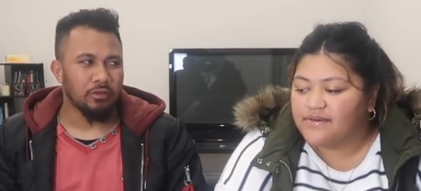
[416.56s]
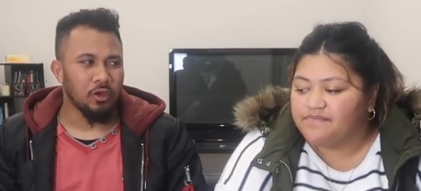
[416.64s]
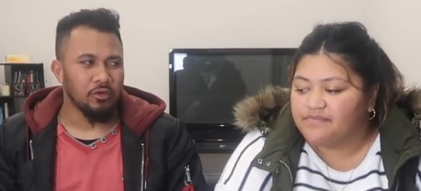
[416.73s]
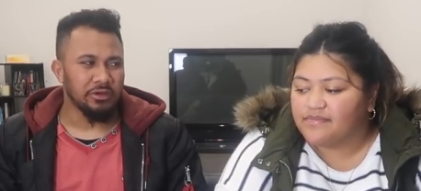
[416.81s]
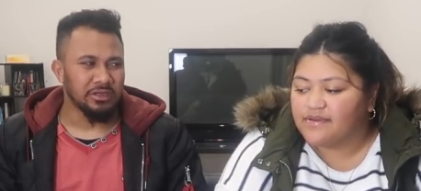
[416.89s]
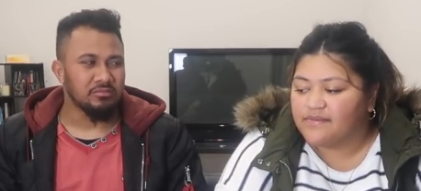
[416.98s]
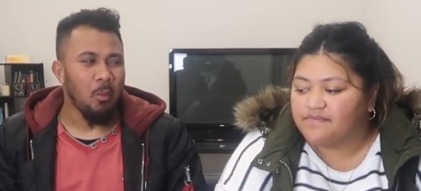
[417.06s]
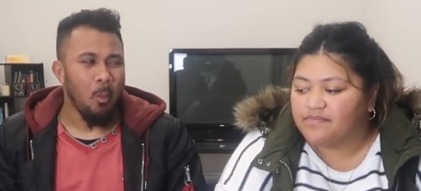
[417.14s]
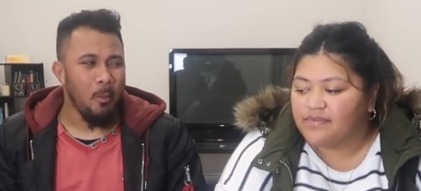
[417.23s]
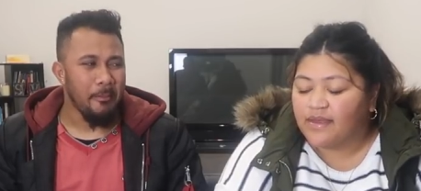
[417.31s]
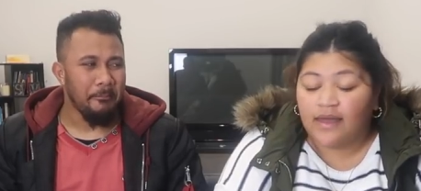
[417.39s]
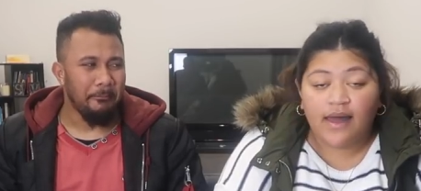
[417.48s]
Speaker 1: donut.
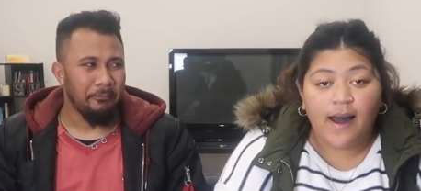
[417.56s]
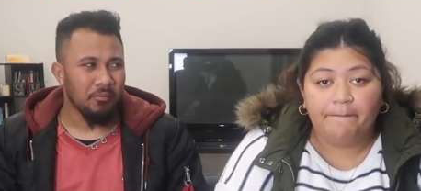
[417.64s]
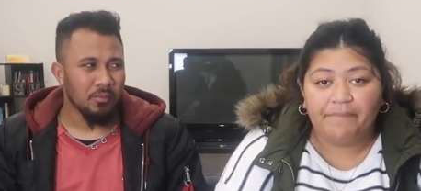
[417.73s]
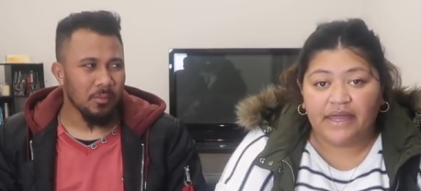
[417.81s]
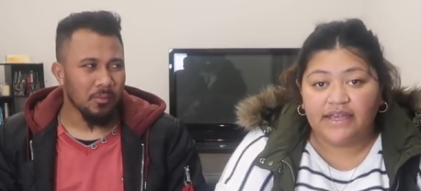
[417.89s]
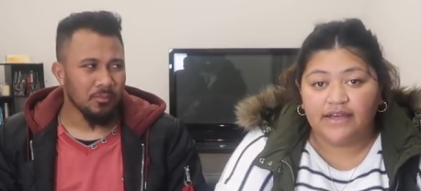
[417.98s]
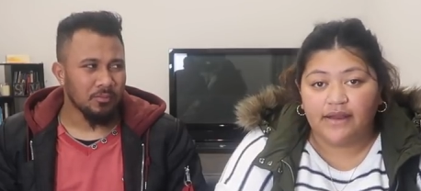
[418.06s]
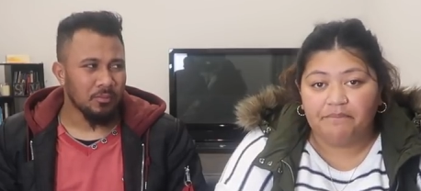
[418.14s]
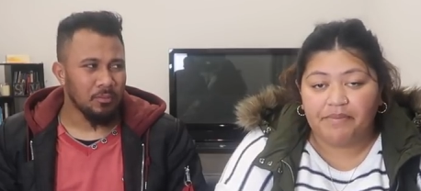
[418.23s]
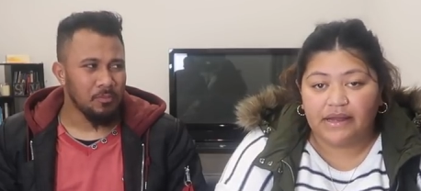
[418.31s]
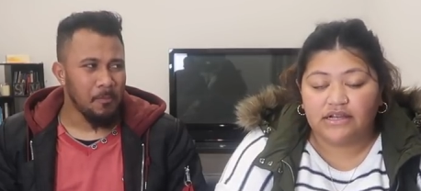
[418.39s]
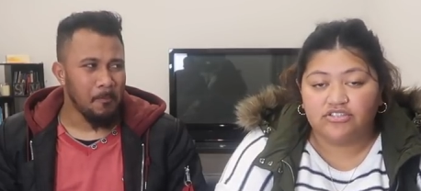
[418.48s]
A
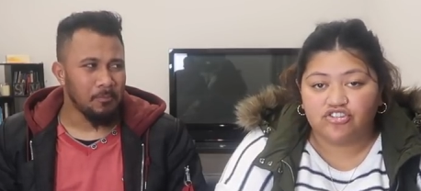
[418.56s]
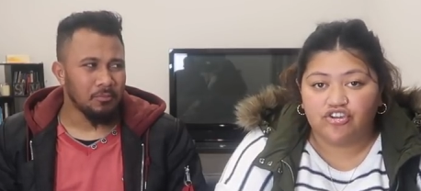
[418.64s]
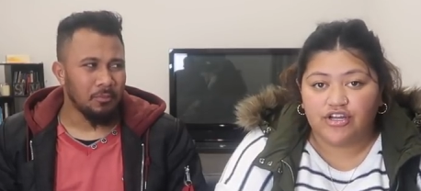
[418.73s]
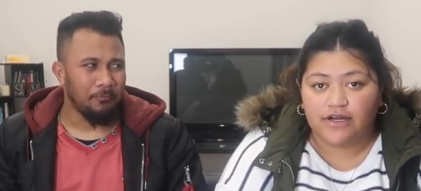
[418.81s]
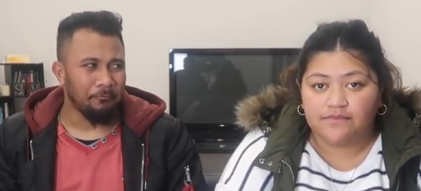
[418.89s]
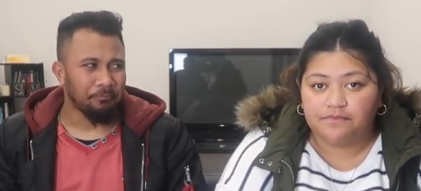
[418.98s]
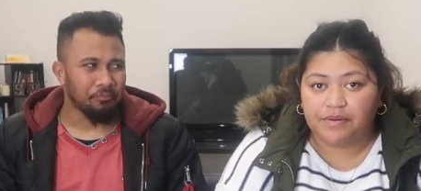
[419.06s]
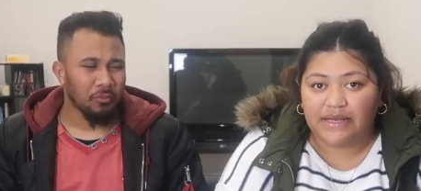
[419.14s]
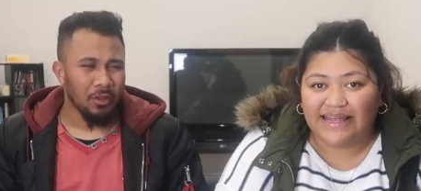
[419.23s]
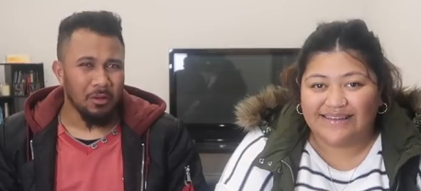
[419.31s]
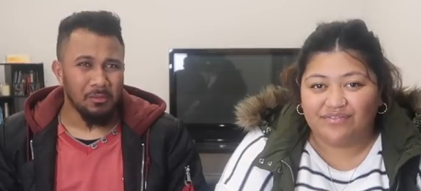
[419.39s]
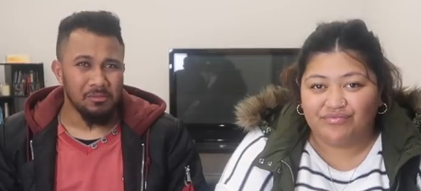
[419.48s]
peanut butter donut,
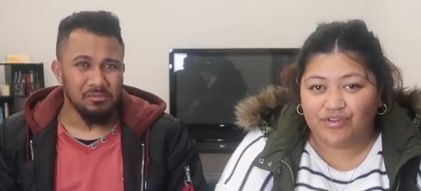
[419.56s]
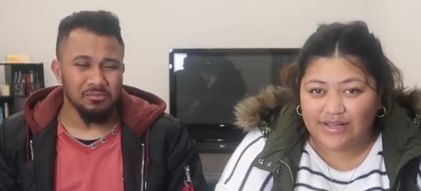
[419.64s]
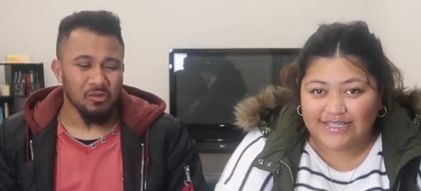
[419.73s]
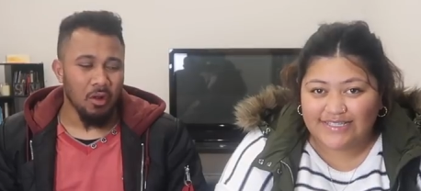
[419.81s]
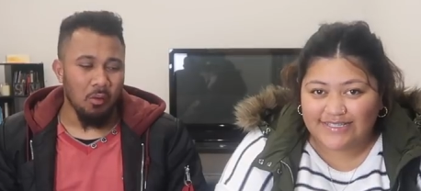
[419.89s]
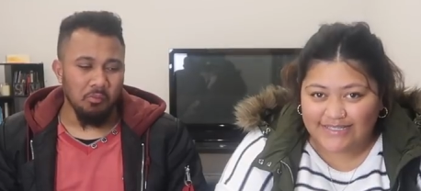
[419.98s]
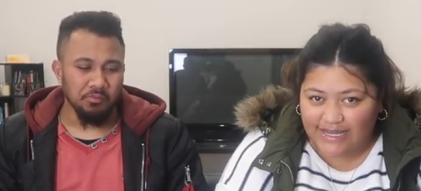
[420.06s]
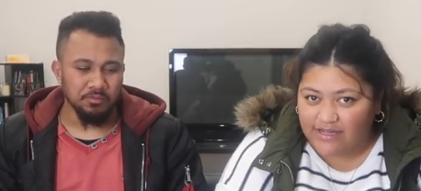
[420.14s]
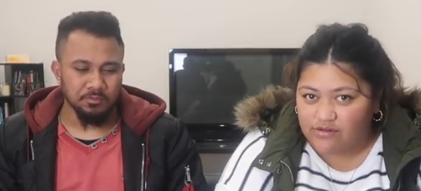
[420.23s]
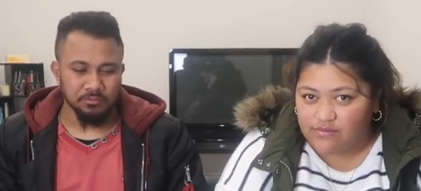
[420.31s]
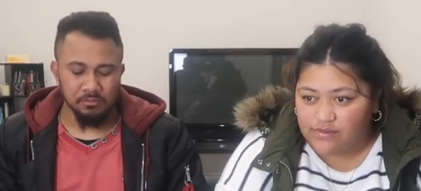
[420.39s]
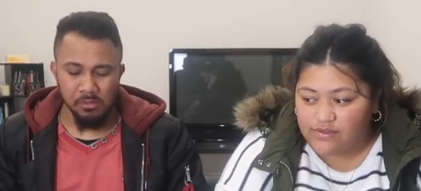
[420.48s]
but like really
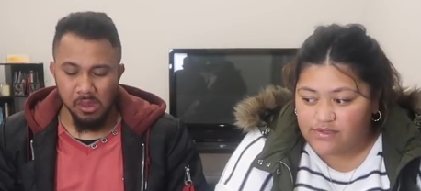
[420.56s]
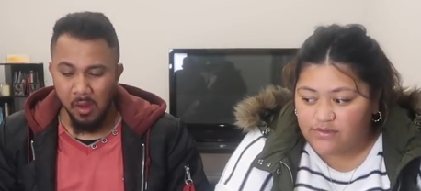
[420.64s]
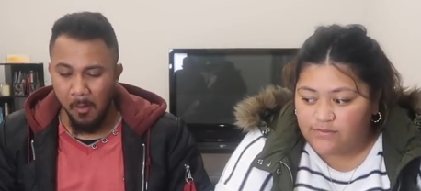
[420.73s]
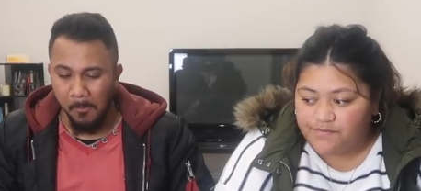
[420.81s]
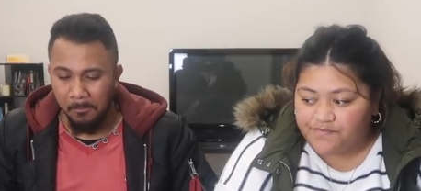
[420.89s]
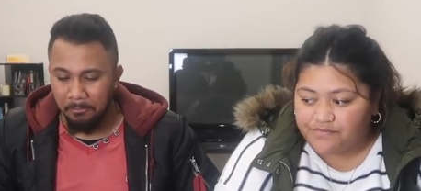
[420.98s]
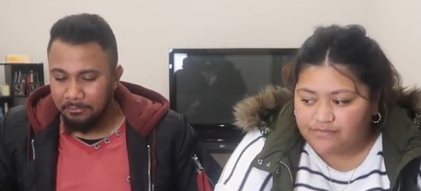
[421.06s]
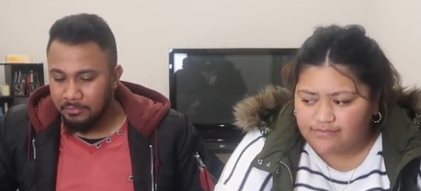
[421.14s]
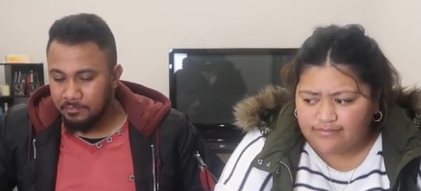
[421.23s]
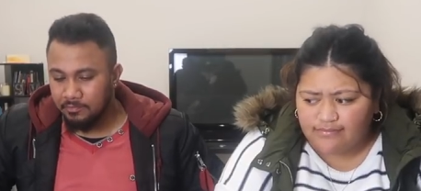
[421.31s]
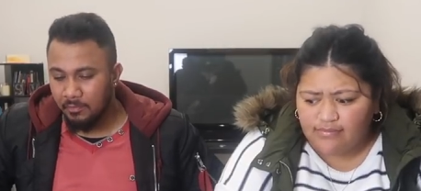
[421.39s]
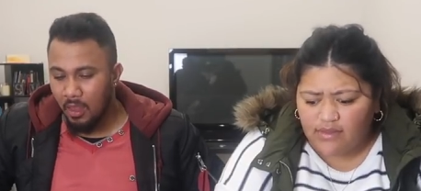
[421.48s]
stale.
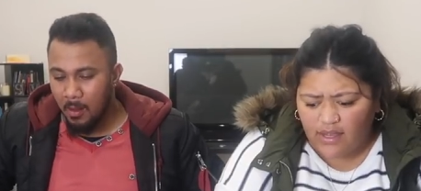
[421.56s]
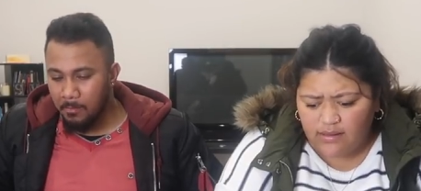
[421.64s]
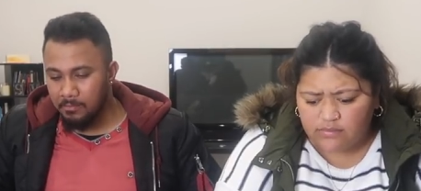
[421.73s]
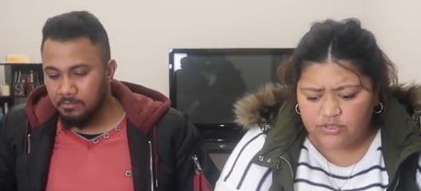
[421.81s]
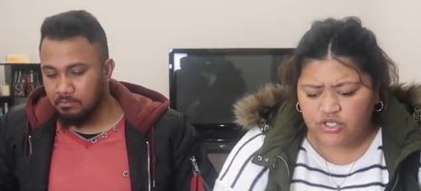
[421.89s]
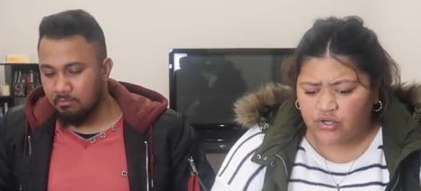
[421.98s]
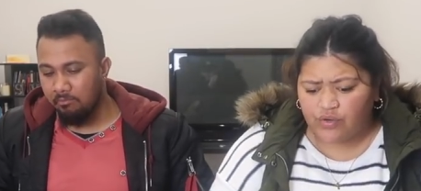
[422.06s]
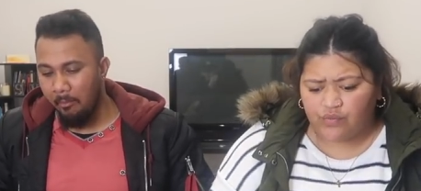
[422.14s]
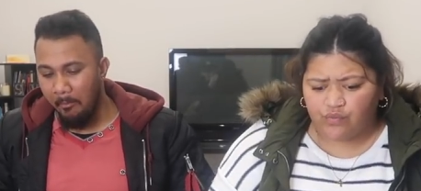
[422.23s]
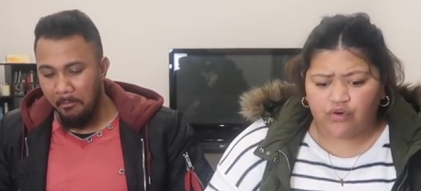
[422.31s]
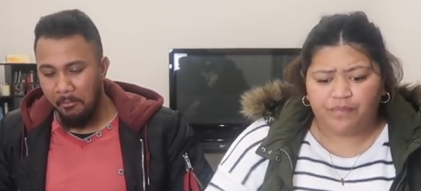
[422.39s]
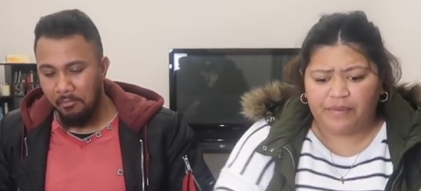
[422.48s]
And I'm sure
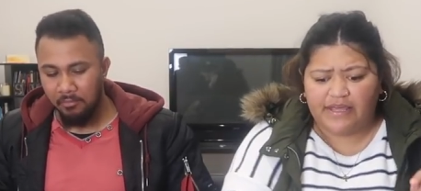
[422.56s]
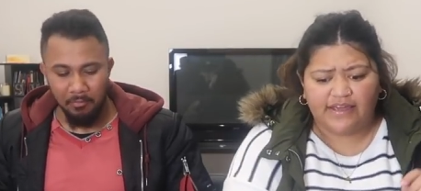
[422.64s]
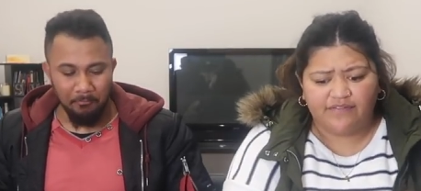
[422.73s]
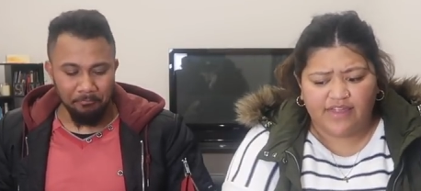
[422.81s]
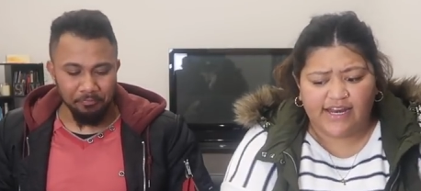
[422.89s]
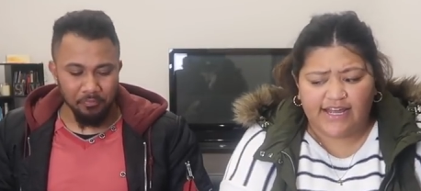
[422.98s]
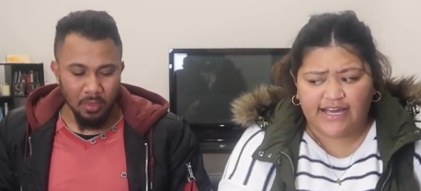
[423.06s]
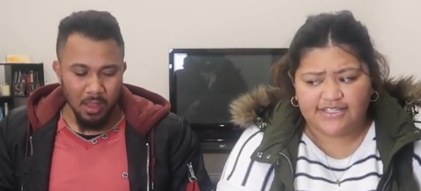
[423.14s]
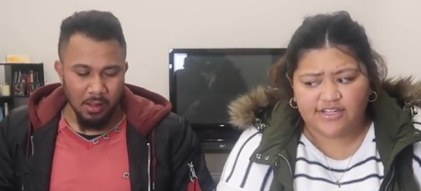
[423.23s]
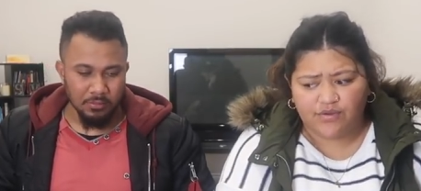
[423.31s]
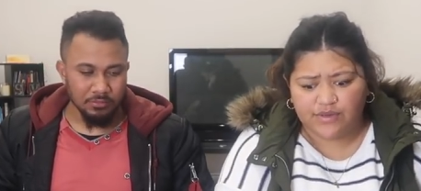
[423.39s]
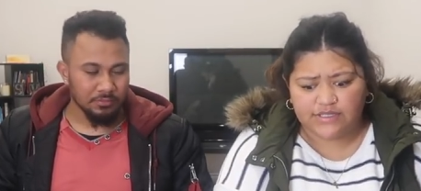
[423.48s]
it would be given that it
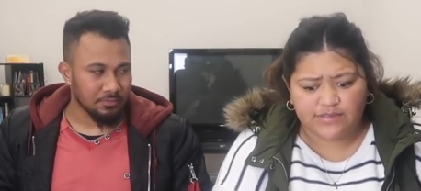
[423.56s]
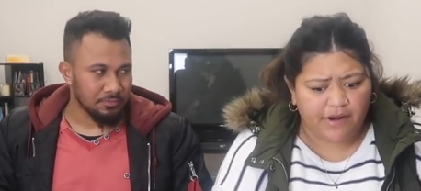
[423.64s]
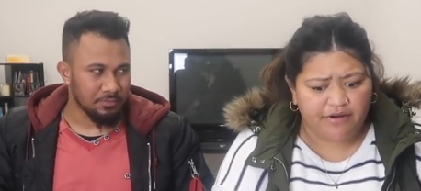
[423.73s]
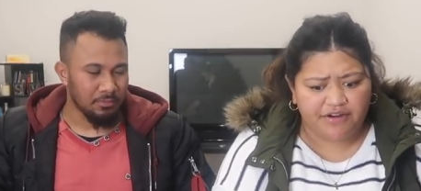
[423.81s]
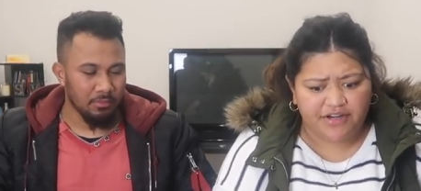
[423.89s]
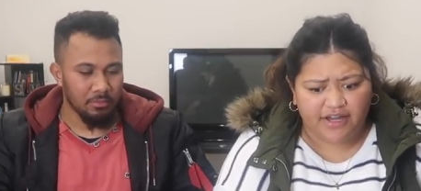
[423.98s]
has no expiry